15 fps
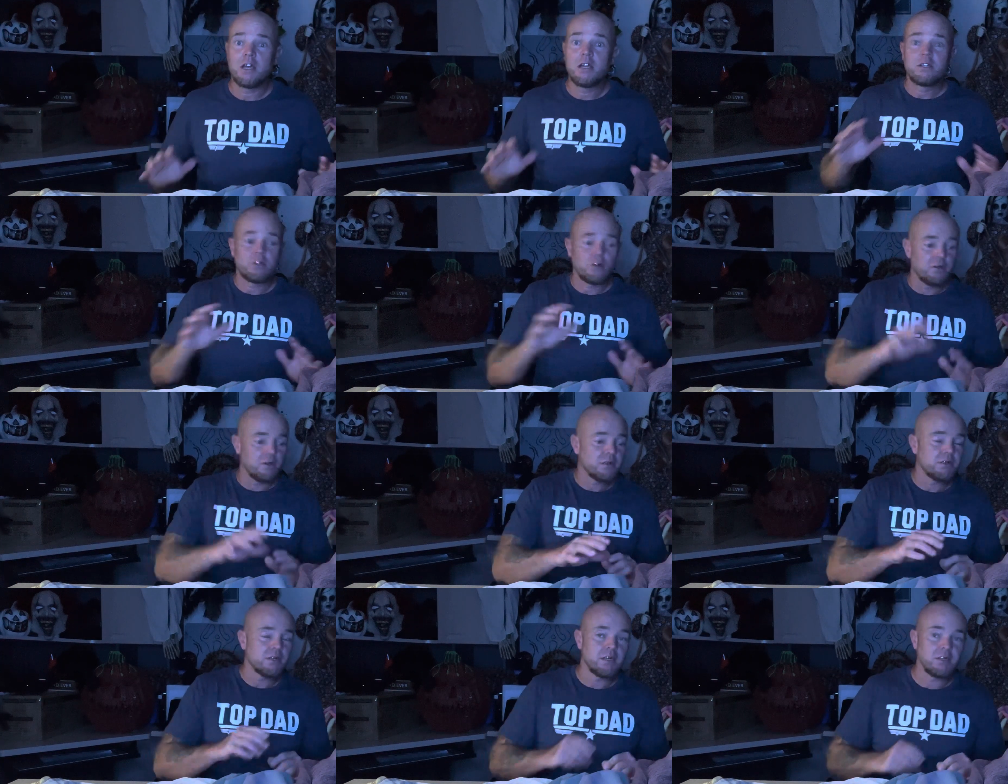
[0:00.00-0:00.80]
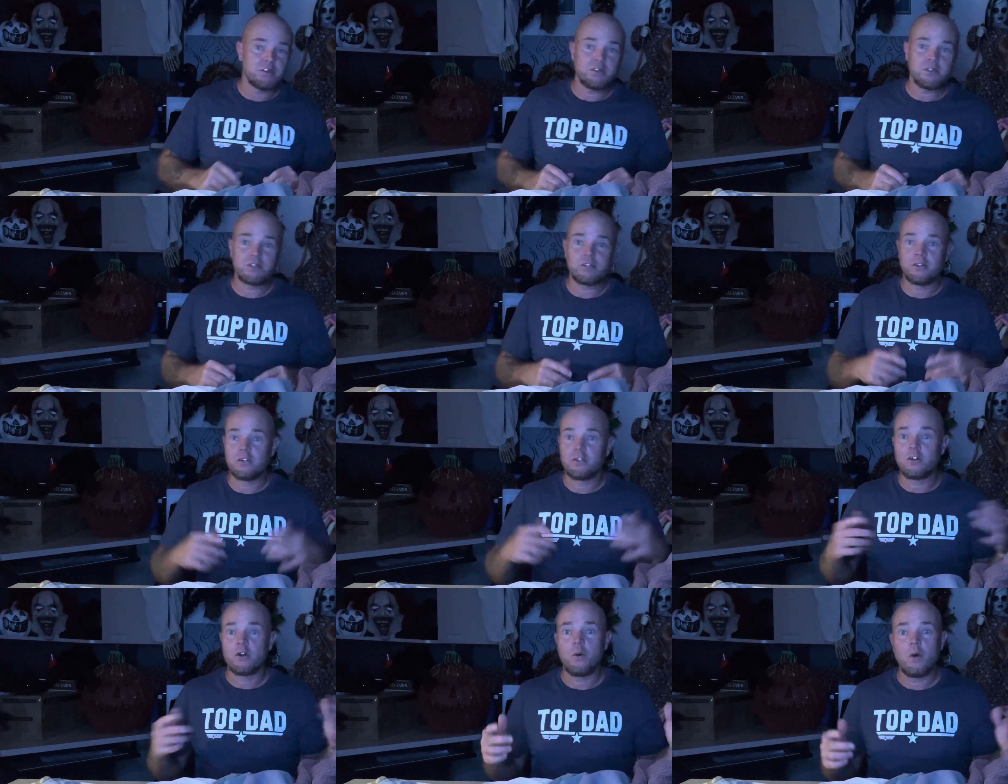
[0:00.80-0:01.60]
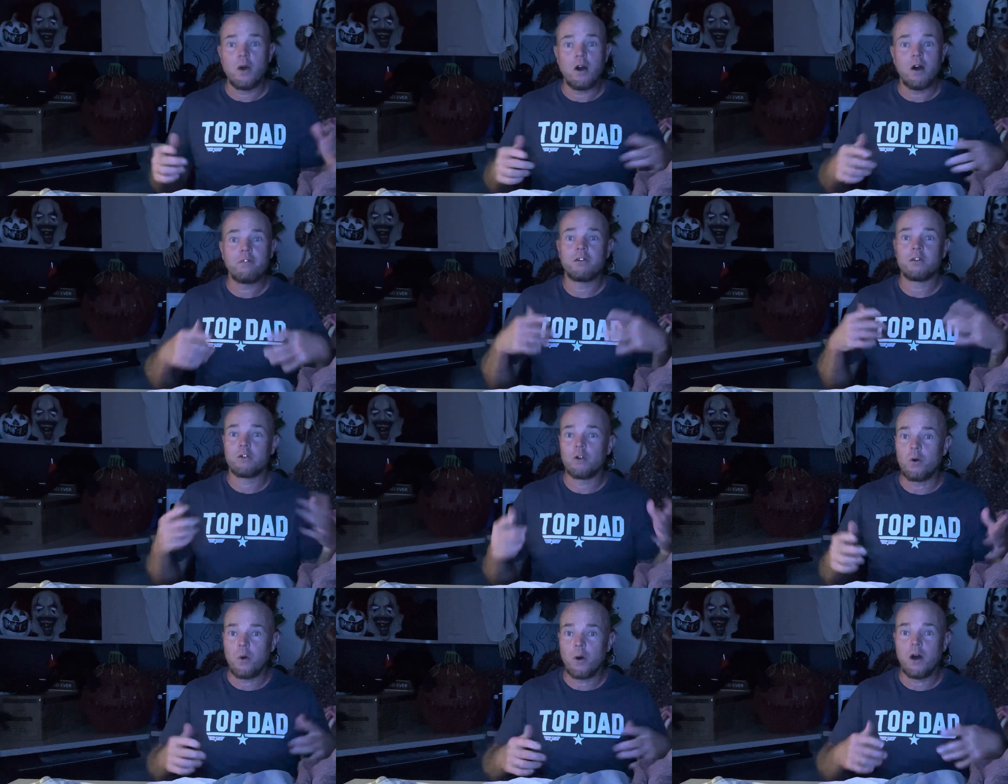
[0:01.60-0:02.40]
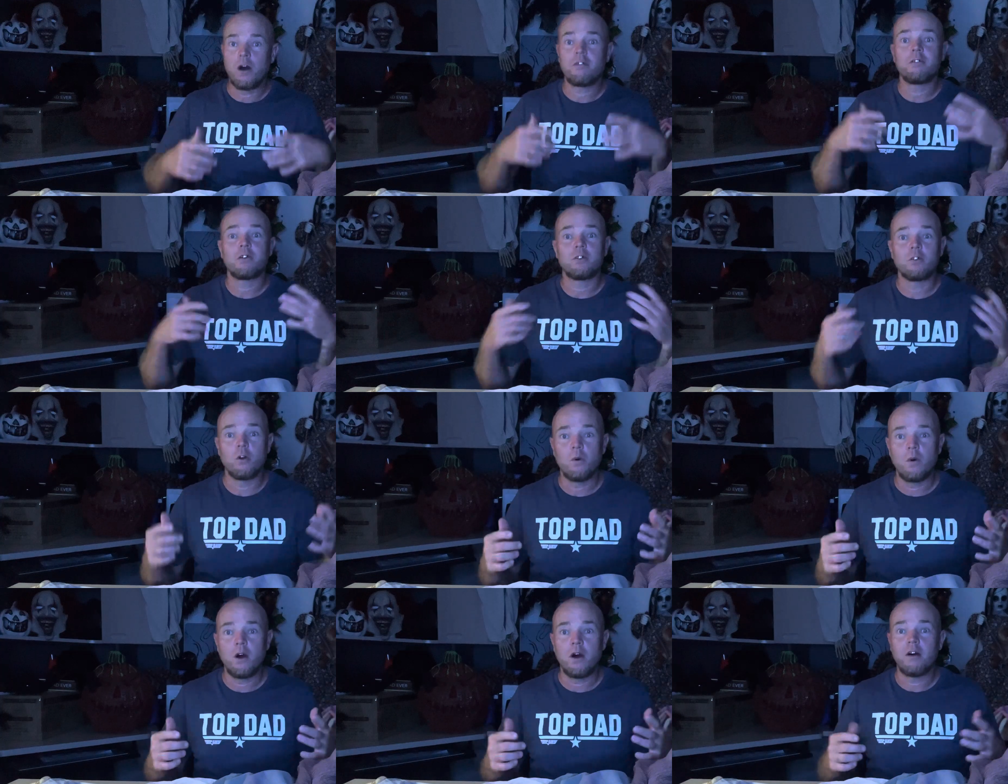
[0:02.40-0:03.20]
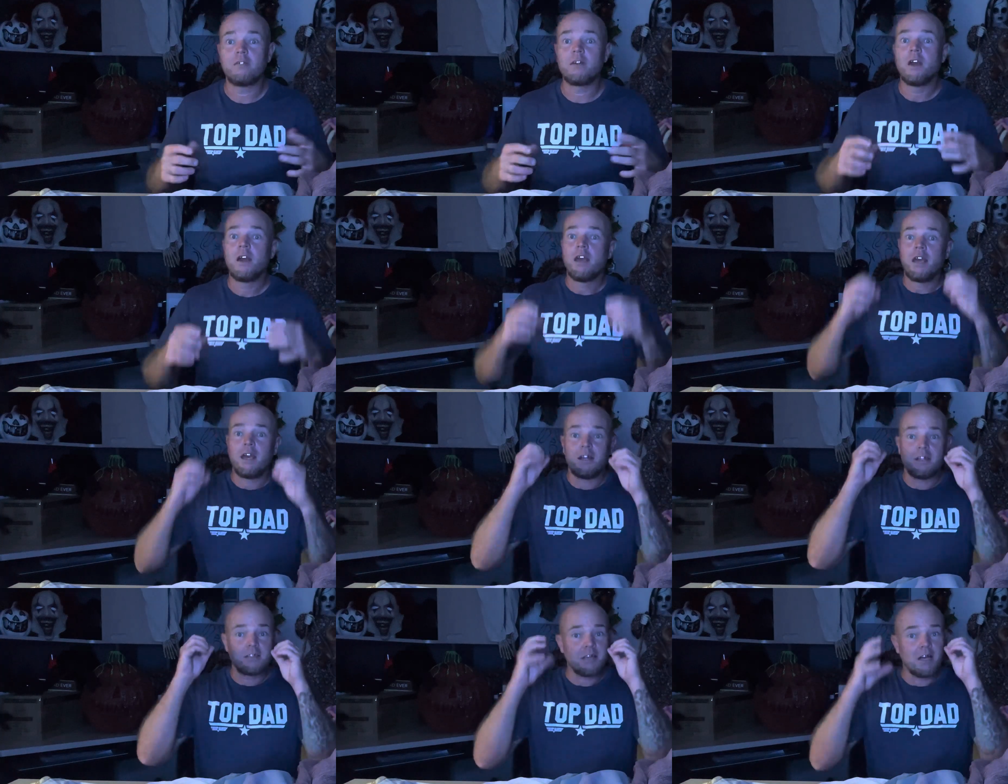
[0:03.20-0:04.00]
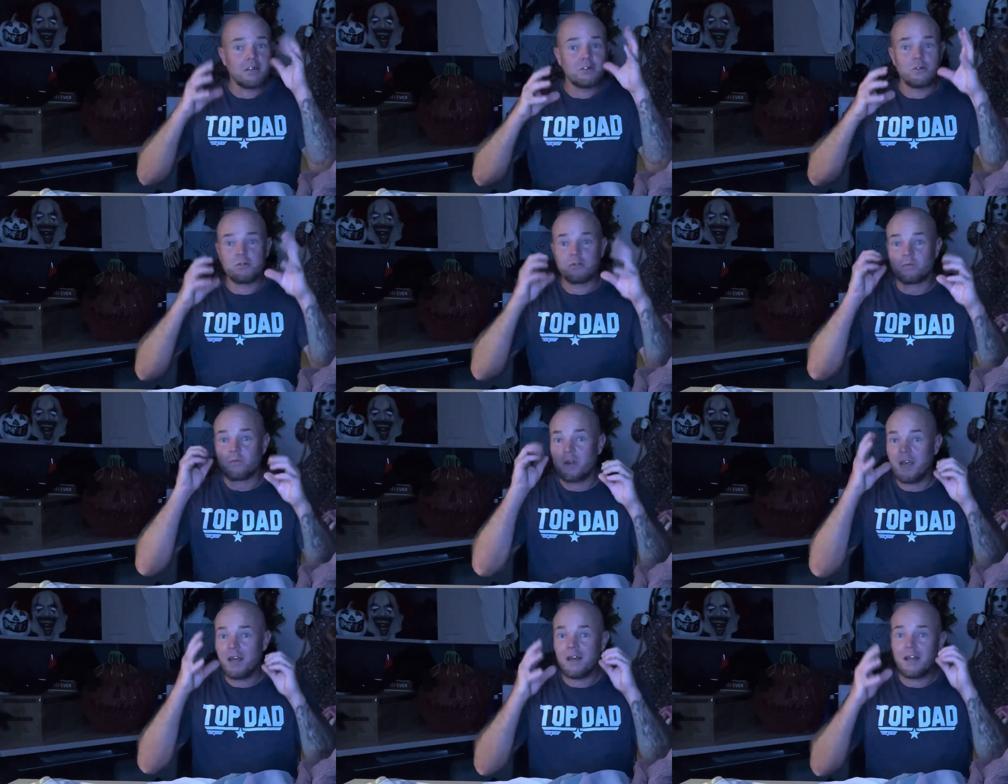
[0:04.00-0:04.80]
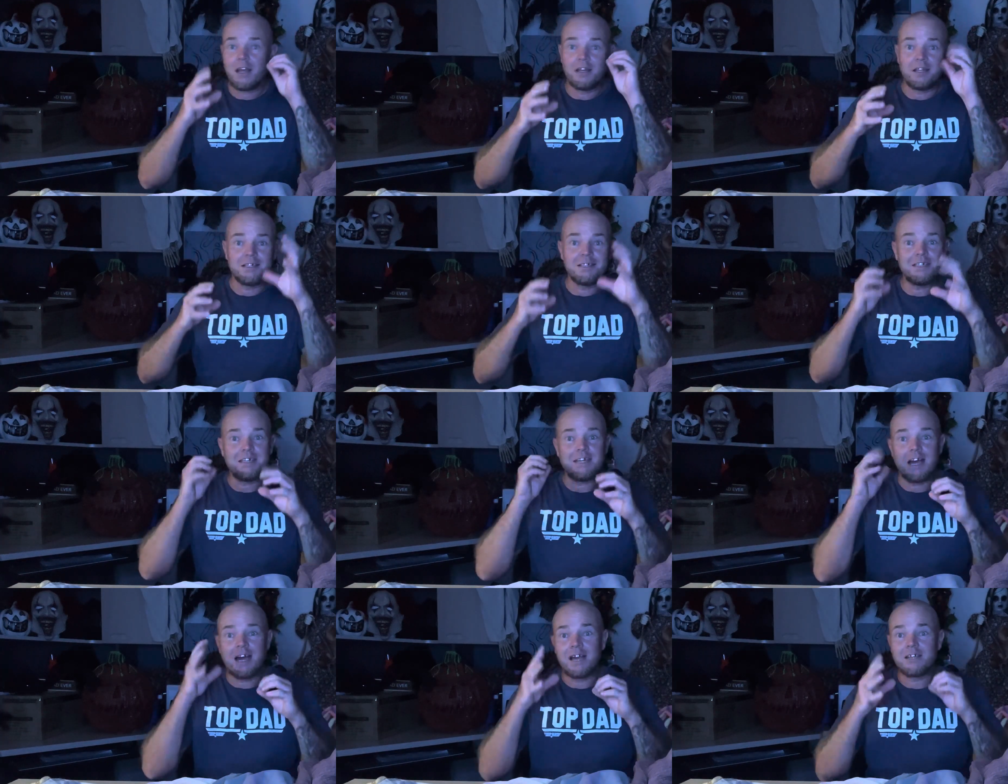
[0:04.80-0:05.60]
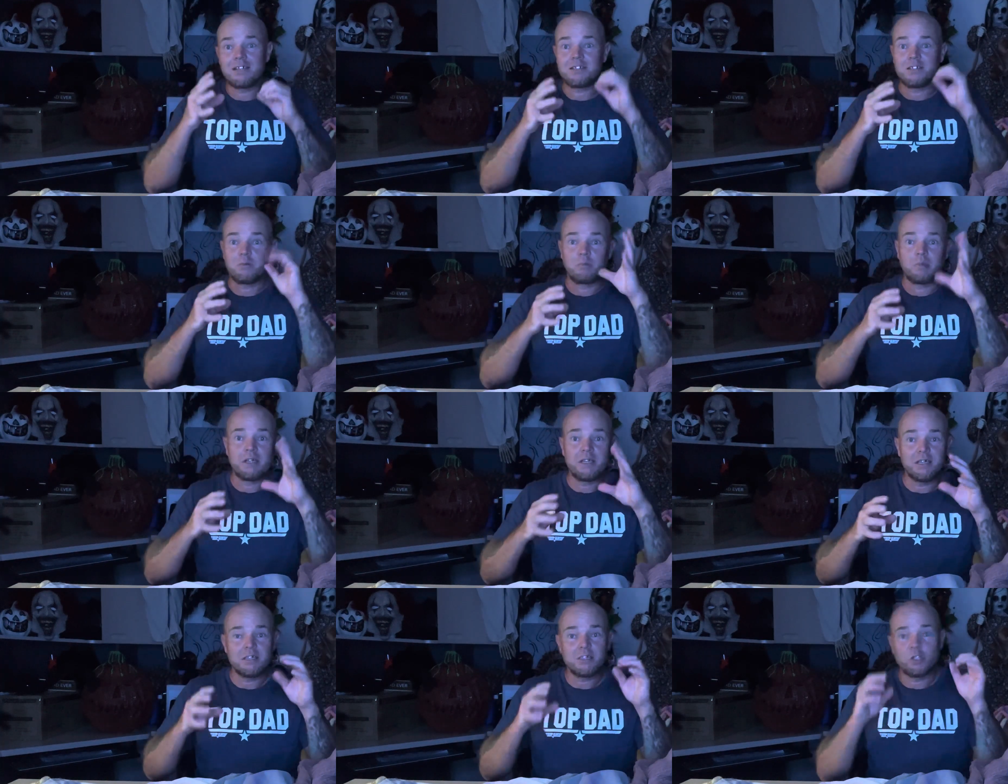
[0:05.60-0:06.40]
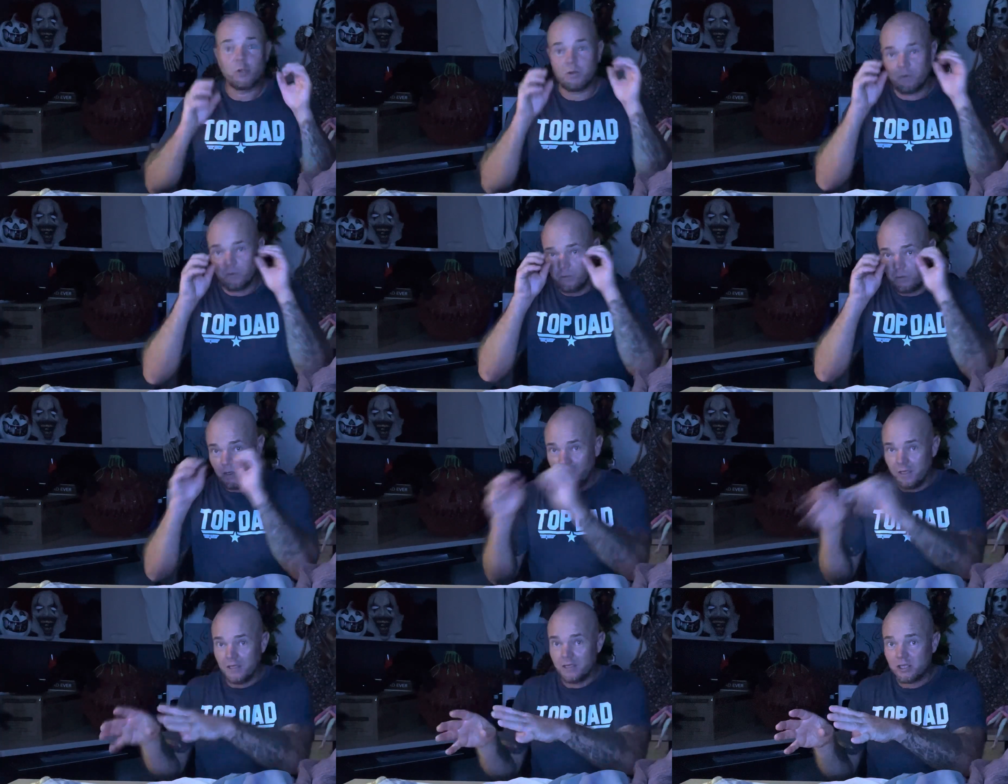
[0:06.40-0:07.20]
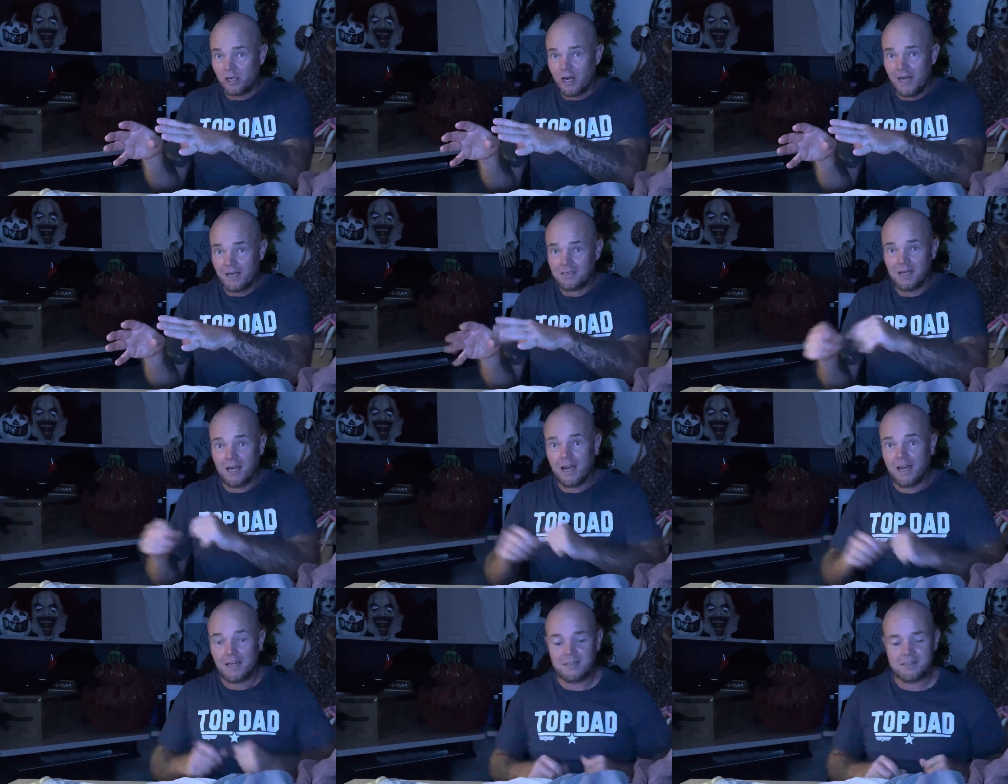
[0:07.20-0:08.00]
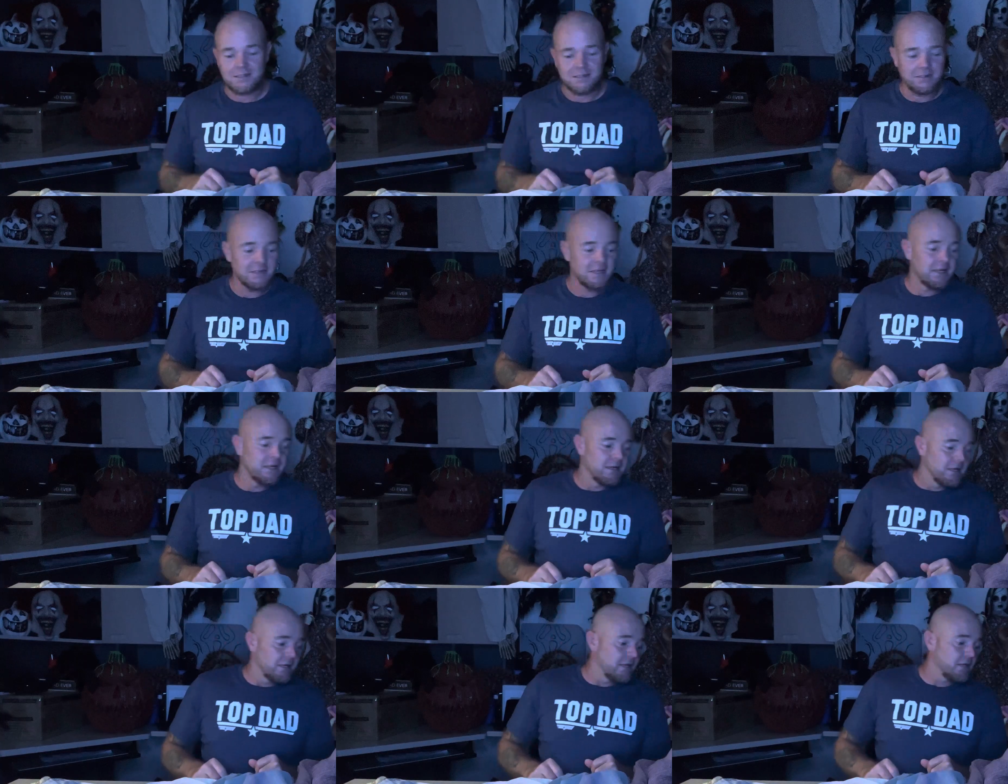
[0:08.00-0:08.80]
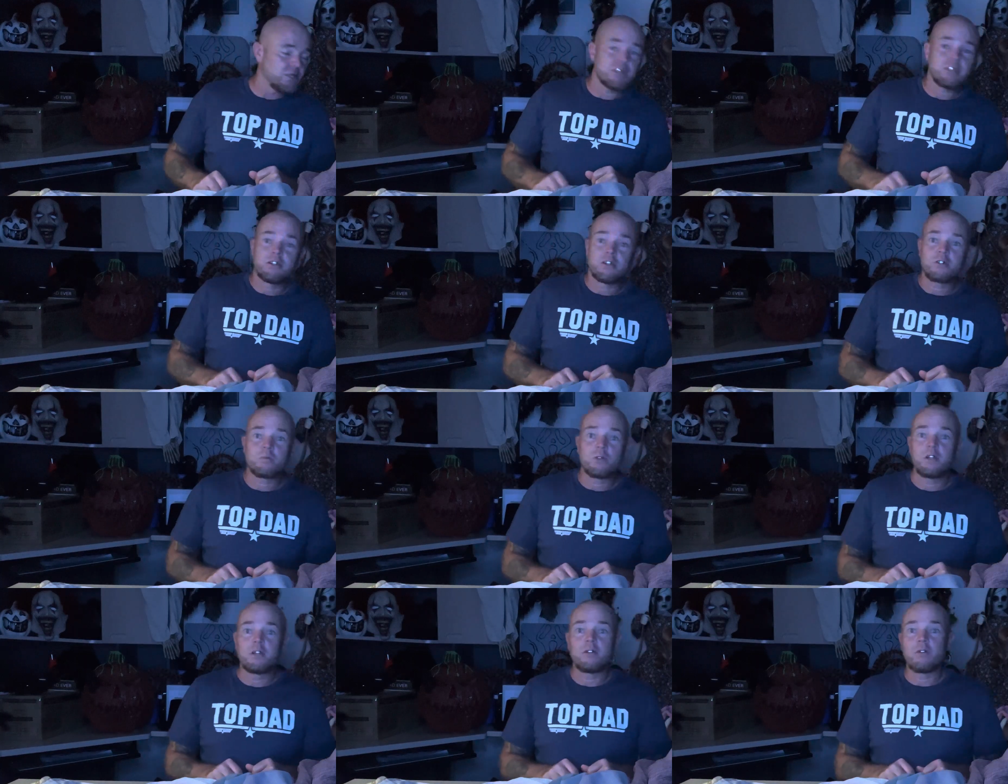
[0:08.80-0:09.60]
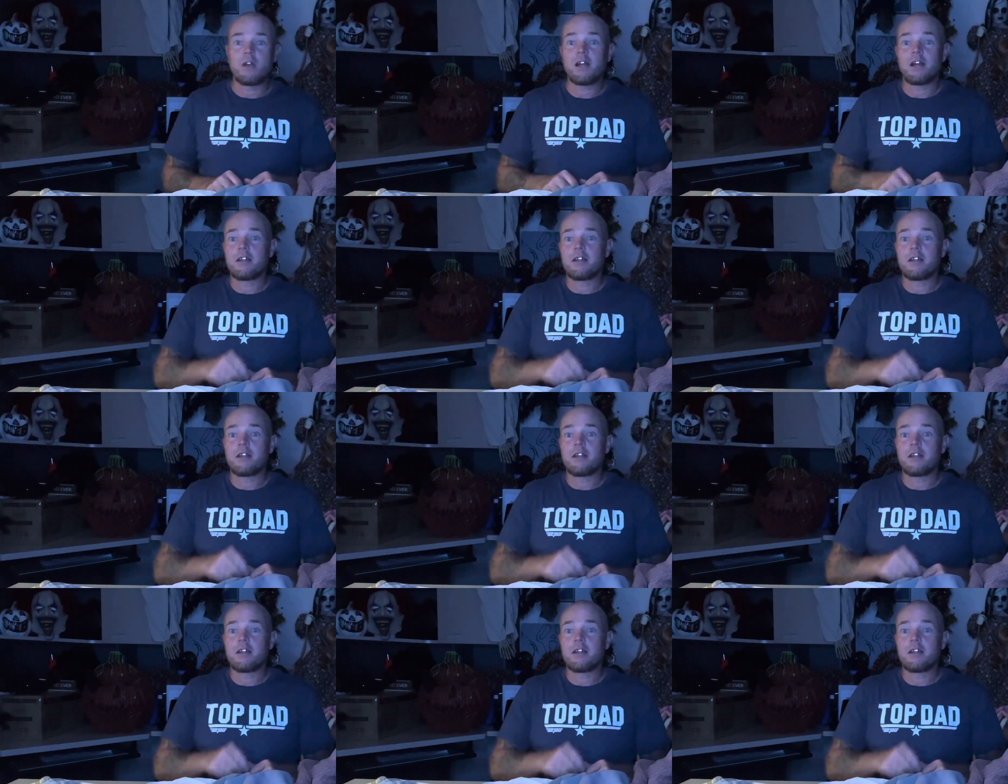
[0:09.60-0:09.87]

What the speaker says: so this thing is just gonna go off and go off and go off, and it's got those red LED eyes that blink, so it really attracts eyes, and it just looks really great.